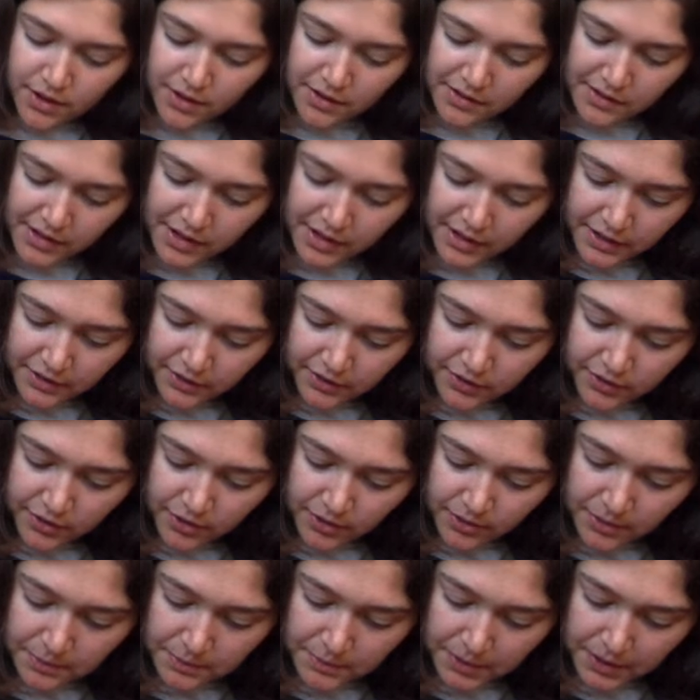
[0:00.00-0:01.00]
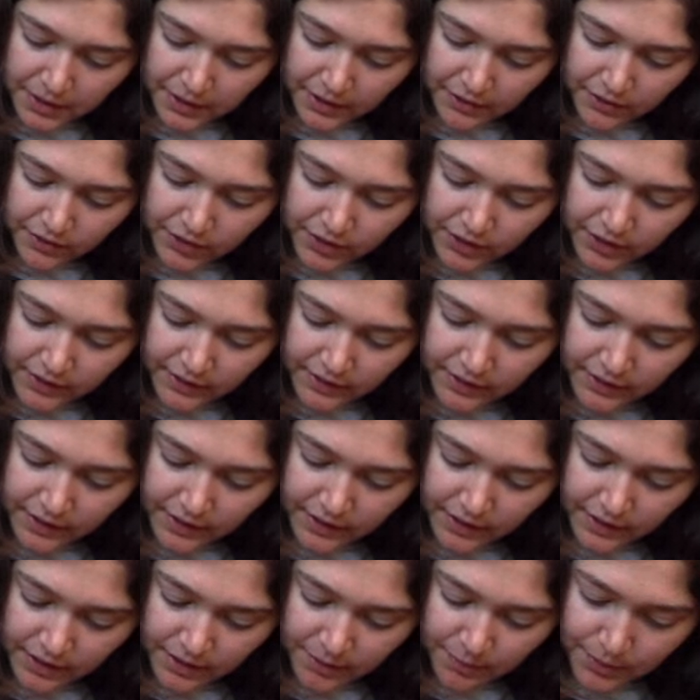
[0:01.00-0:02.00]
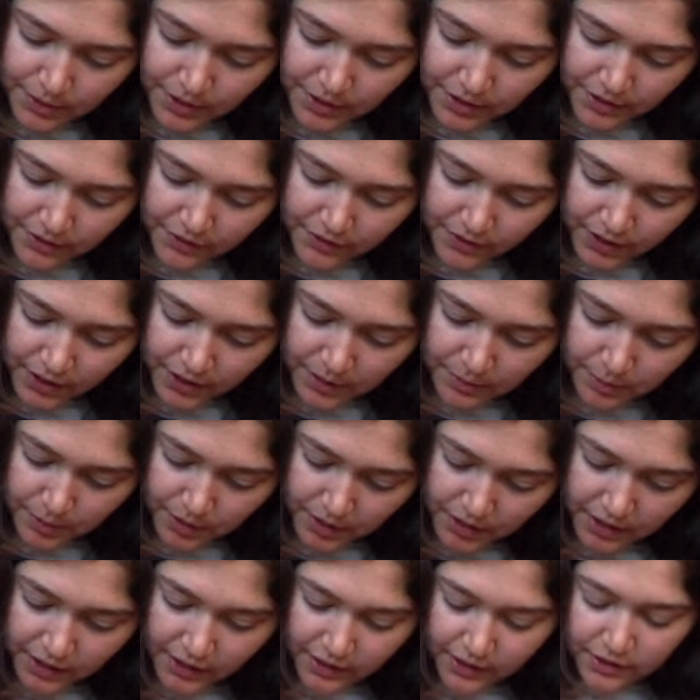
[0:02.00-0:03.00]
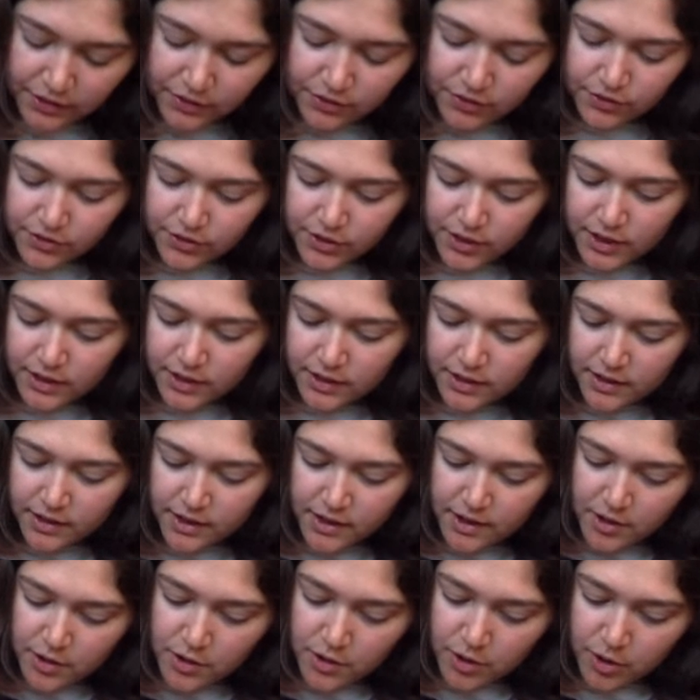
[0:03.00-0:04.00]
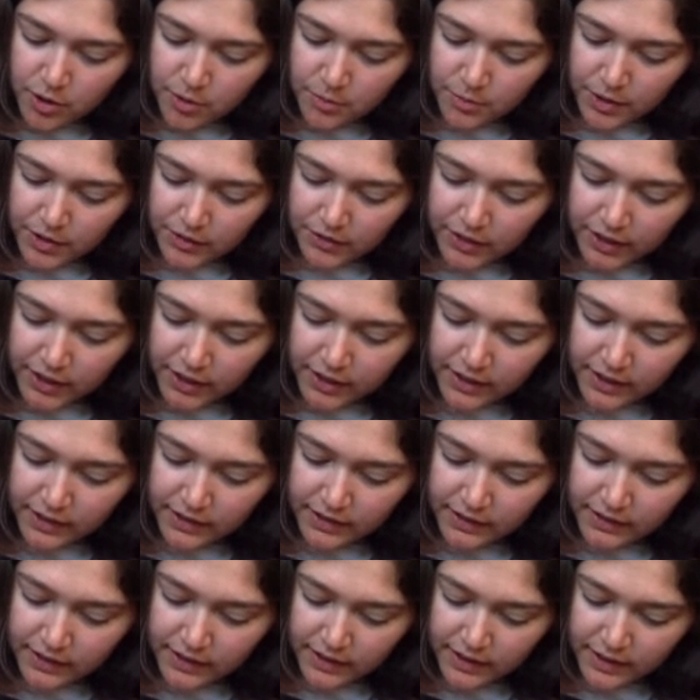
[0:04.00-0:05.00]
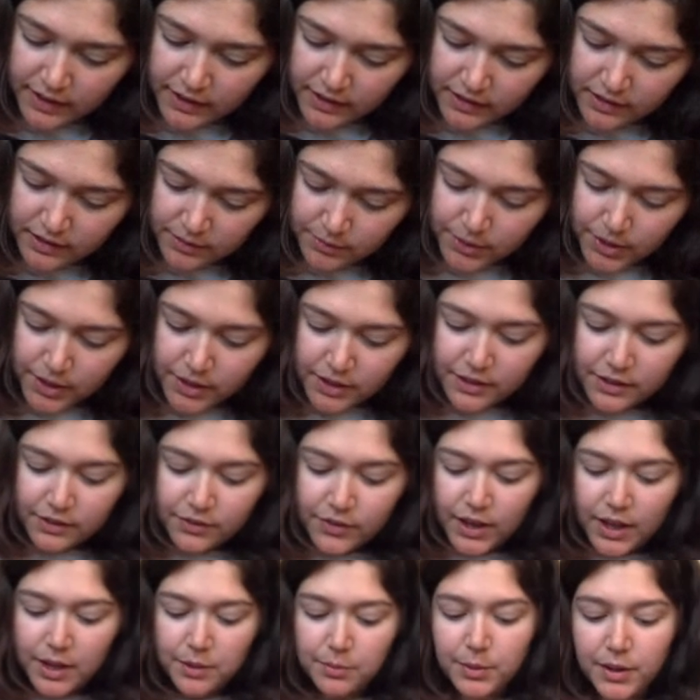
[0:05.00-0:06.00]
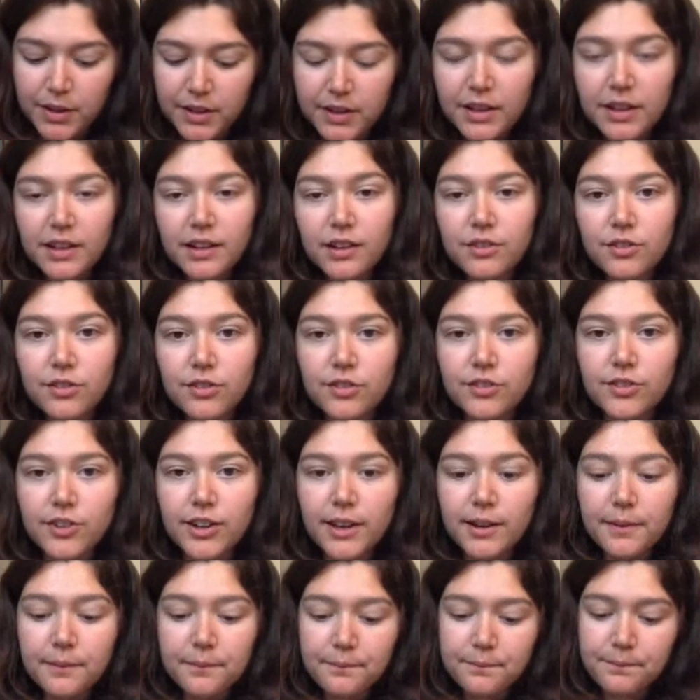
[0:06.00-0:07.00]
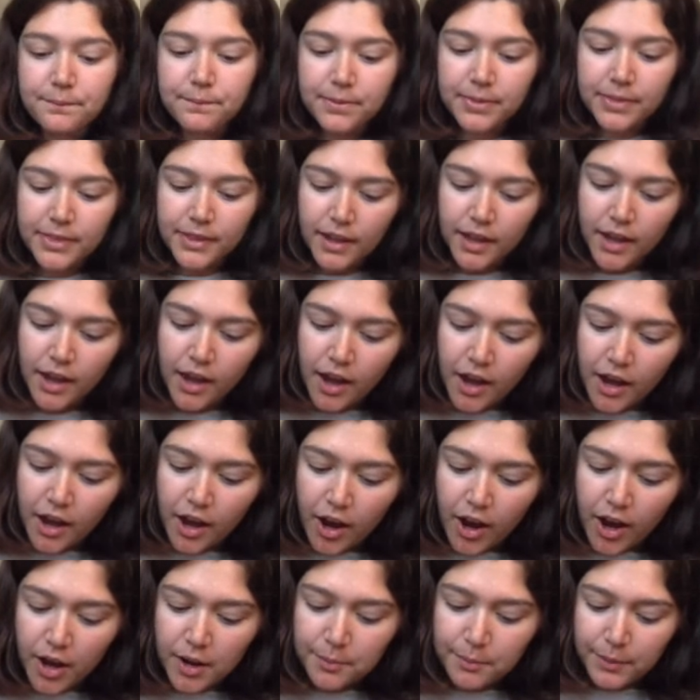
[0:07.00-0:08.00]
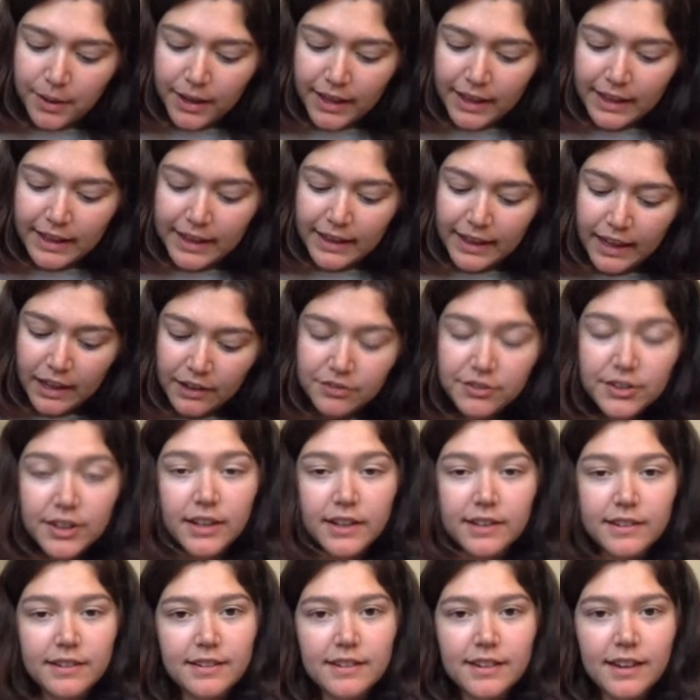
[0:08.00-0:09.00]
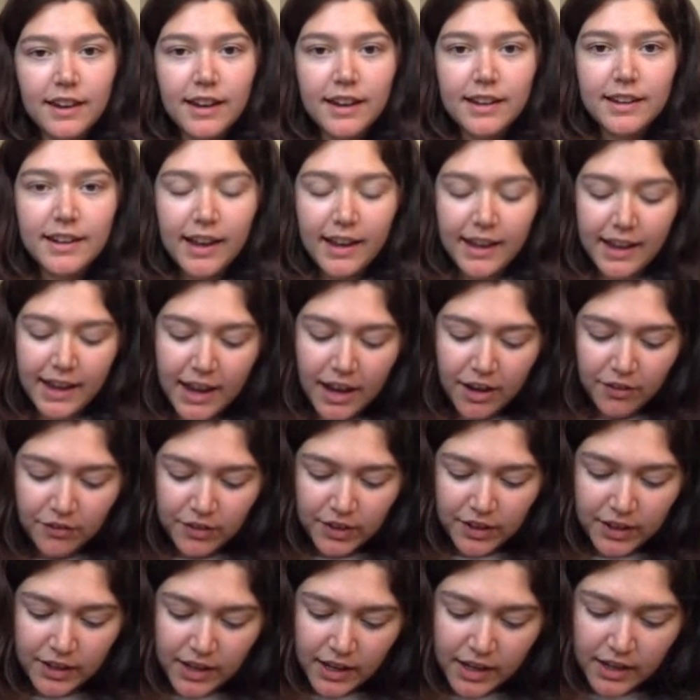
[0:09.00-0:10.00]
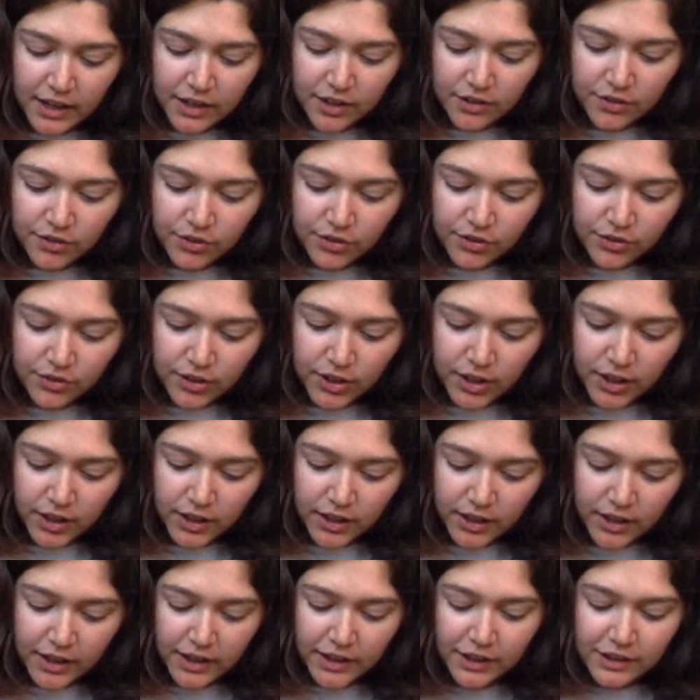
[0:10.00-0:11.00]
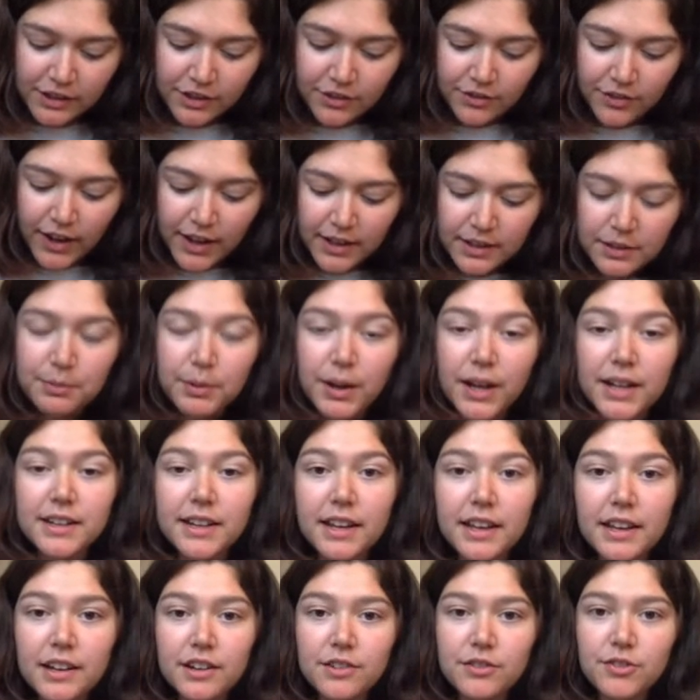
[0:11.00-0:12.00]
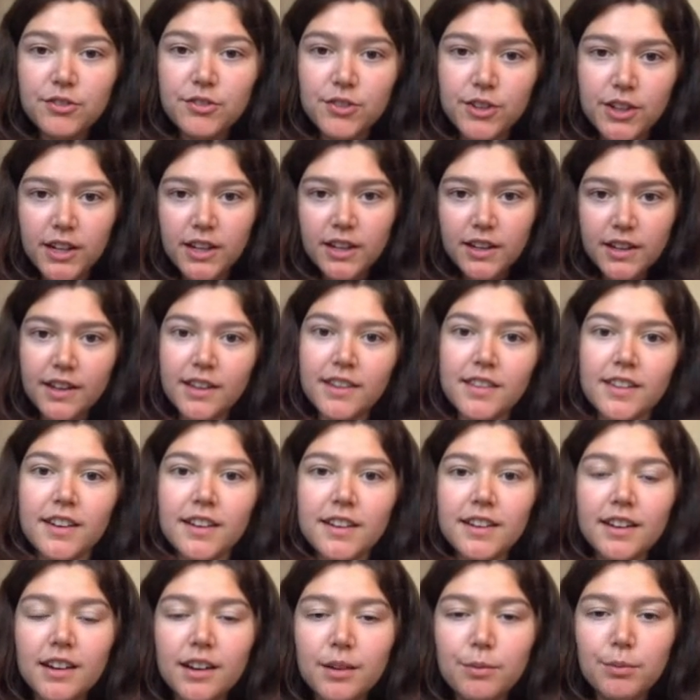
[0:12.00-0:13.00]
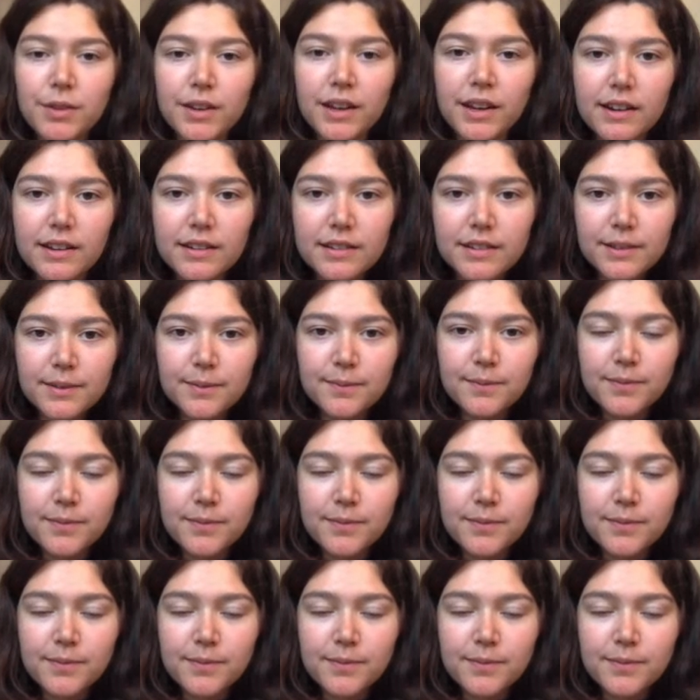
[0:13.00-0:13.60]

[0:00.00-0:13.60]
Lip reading: Okay, so on my left-hand side, I'm going to divide by negative 3. On my right-hand side, I'm going to divide by negative 3. On my left-hand side, I have negative 3 divided by negative 3, and then times x.